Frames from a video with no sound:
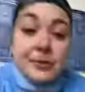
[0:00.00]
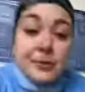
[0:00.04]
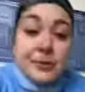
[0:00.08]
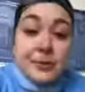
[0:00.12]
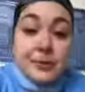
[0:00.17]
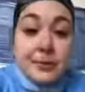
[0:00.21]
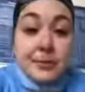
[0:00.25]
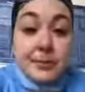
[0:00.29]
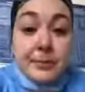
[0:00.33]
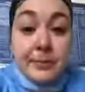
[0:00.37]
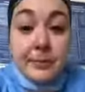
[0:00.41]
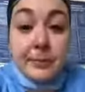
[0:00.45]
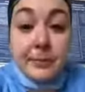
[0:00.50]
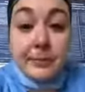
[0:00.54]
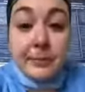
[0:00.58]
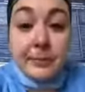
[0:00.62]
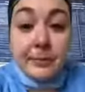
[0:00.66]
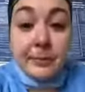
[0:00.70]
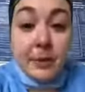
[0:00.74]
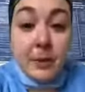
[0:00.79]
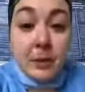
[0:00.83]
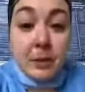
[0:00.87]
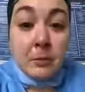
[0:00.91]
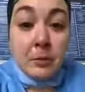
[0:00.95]
cool.
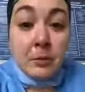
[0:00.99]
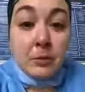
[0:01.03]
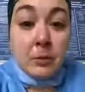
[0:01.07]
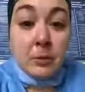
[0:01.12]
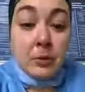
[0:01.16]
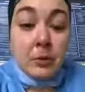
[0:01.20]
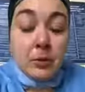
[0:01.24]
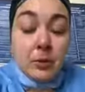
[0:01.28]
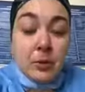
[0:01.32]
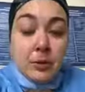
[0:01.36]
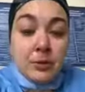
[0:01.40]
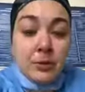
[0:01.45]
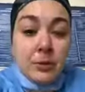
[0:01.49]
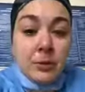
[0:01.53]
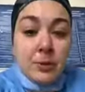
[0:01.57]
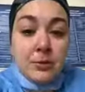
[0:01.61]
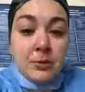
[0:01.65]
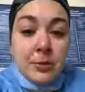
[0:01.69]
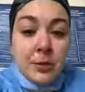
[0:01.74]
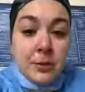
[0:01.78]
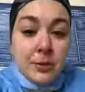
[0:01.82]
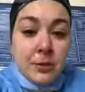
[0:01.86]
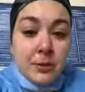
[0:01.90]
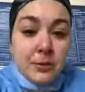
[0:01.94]
I'm in between
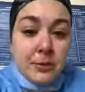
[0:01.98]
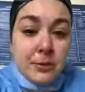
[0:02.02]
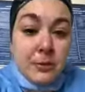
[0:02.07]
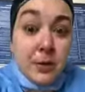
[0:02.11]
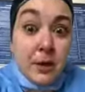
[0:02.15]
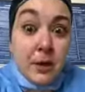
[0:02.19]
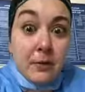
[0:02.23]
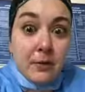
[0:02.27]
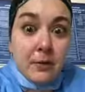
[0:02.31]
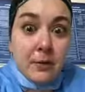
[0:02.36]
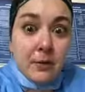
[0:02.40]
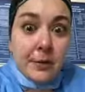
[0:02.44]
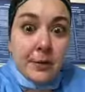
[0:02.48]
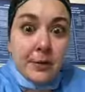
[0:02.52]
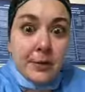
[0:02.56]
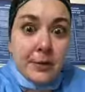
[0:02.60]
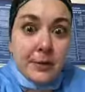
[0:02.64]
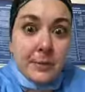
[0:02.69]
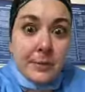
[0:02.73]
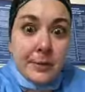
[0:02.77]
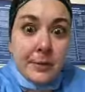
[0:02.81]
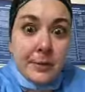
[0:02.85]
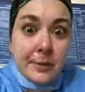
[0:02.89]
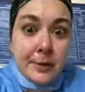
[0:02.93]
units right now, so they haven't
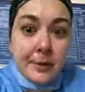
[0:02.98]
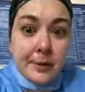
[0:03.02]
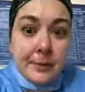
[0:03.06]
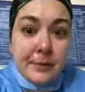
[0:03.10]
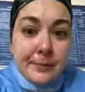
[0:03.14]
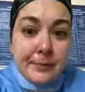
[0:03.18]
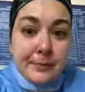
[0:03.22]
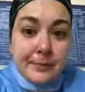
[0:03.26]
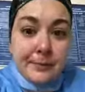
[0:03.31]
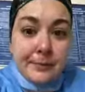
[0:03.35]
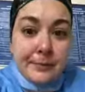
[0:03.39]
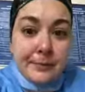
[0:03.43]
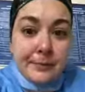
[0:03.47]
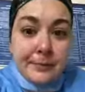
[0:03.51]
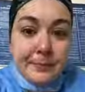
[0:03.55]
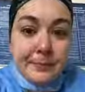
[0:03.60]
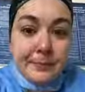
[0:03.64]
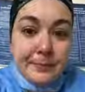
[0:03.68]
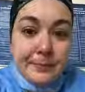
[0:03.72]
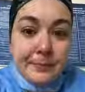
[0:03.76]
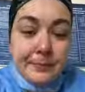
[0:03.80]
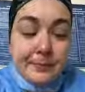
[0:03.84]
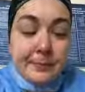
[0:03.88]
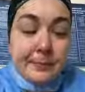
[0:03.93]
realized I'm gone.
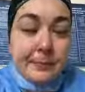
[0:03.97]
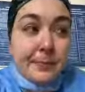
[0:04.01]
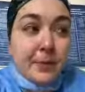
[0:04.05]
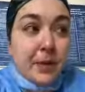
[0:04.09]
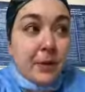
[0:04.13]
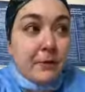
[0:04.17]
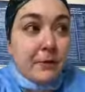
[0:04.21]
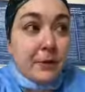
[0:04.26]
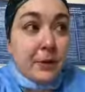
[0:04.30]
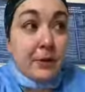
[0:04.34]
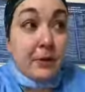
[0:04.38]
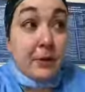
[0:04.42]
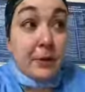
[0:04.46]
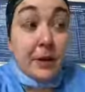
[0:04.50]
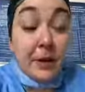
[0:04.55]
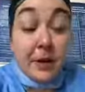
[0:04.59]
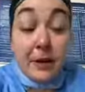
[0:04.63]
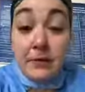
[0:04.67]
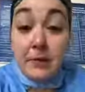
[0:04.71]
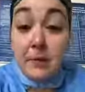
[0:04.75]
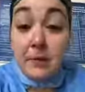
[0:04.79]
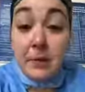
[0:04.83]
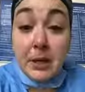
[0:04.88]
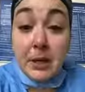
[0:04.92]
I figured I'd
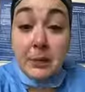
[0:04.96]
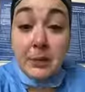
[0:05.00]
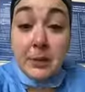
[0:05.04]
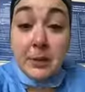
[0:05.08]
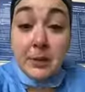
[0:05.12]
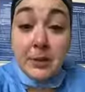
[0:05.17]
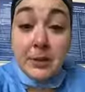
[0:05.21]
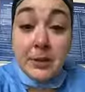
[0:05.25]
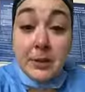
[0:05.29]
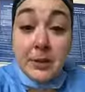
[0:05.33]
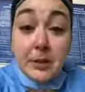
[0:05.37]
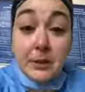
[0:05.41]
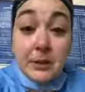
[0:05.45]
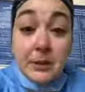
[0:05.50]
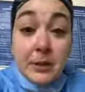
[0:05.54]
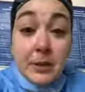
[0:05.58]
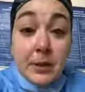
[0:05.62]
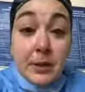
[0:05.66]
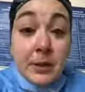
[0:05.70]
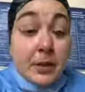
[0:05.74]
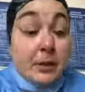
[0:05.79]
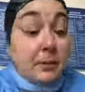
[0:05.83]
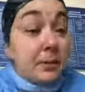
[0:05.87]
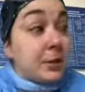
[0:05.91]
have a mini meltdown and
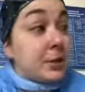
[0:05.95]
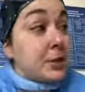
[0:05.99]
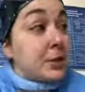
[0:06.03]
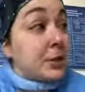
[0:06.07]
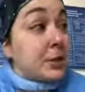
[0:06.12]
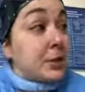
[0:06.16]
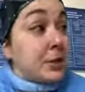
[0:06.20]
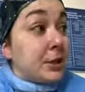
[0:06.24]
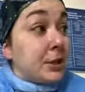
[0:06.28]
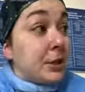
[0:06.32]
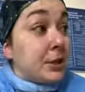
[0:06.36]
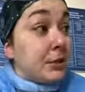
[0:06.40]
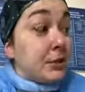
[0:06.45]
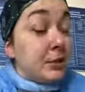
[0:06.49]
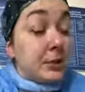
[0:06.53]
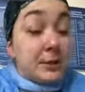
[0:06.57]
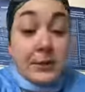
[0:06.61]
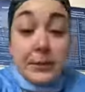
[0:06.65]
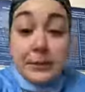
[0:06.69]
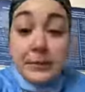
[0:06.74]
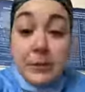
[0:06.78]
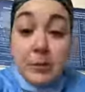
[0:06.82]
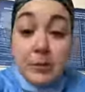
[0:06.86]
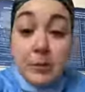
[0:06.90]
then get my shit together
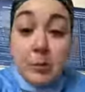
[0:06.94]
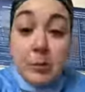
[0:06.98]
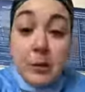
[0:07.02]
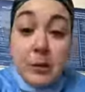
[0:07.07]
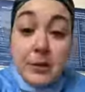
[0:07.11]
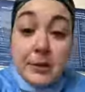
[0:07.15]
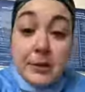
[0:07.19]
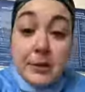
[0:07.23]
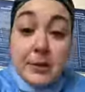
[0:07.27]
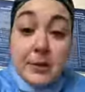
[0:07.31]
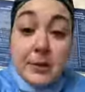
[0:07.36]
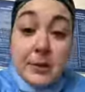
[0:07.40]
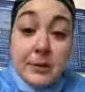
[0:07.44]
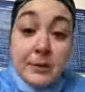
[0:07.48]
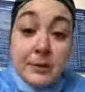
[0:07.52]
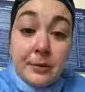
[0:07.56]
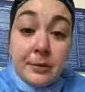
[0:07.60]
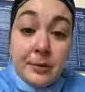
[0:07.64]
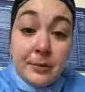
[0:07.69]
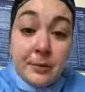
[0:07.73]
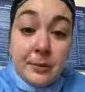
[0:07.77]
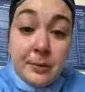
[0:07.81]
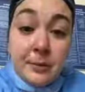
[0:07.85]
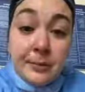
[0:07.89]
because I've never been to the other
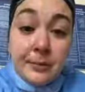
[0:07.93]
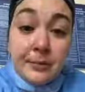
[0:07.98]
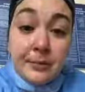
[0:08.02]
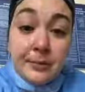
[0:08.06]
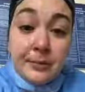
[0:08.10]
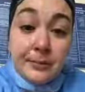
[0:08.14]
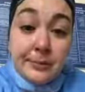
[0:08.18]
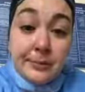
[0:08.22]
unit.